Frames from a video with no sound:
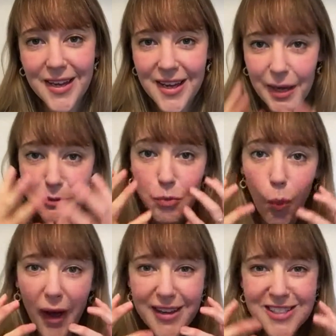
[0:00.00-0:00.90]
It was
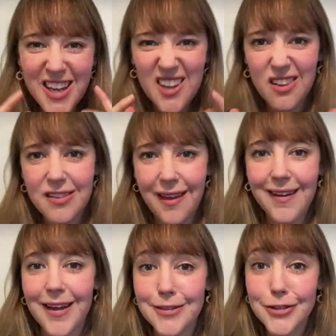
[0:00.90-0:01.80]
white and thick
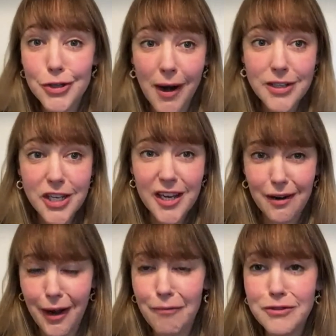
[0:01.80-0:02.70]
and scratchy and
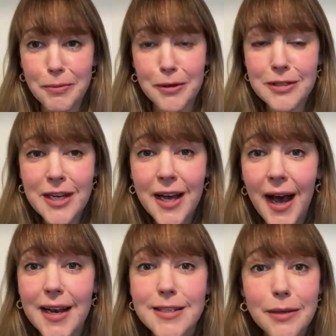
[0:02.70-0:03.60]
uncomfortable,
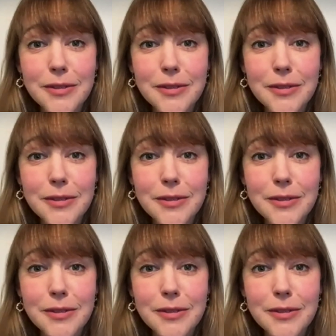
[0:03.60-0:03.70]
and as I was